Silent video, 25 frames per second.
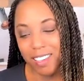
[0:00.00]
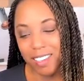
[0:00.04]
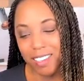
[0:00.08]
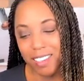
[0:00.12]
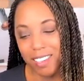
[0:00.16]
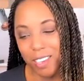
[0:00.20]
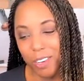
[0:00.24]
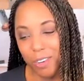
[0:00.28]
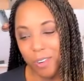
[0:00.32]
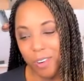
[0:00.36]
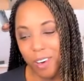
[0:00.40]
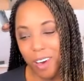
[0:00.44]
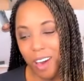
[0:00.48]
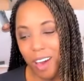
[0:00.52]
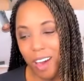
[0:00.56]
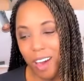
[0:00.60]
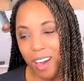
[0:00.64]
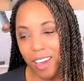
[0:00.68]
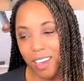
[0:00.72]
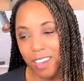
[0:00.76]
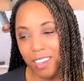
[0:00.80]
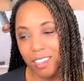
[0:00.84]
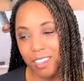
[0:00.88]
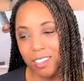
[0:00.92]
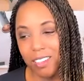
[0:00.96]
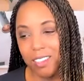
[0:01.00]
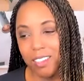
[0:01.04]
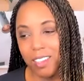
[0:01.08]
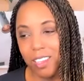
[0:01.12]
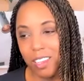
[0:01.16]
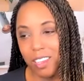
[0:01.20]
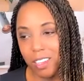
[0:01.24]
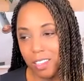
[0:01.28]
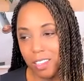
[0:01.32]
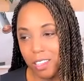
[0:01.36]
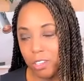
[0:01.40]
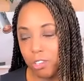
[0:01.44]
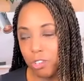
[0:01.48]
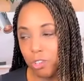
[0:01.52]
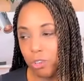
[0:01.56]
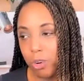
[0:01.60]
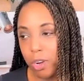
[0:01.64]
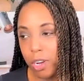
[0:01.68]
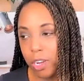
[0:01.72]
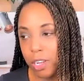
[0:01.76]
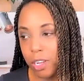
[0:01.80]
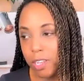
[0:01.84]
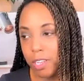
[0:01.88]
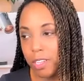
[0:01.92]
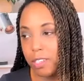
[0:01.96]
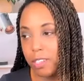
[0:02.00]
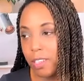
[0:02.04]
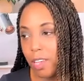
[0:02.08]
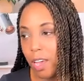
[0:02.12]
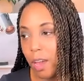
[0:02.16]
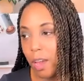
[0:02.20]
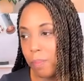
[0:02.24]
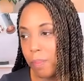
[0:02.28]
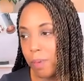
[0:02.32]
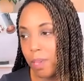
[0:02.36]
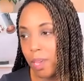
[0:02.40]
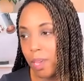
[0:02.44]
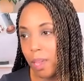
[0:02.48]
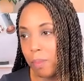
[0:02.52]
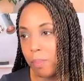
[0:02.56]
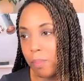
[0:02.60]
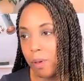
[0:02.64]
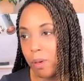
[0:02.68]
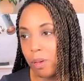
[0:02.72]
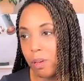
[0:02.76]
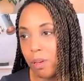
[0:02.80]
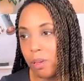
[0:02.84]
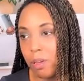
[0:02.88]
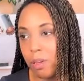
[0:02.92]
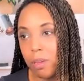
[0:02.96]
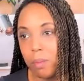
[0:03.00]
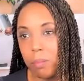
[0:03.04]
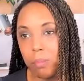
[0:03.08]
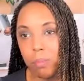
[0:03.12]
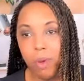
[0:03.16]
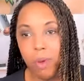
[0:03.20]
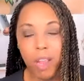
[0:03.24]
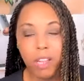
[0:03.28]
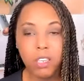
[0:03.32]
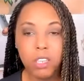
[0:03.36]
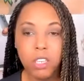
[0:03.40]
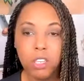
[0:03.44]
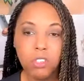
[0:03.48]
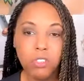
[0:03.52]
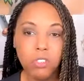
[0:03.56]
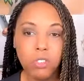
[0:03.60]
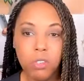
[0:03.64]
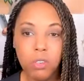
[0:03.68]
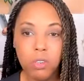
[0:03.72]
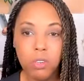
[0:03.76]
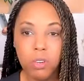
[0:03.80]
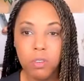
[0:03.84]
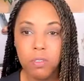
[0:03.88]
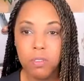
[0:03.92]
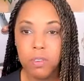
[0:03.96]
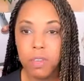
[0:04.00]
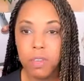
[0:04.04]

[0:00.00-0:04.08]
So I did the trainings. I became a practitioner of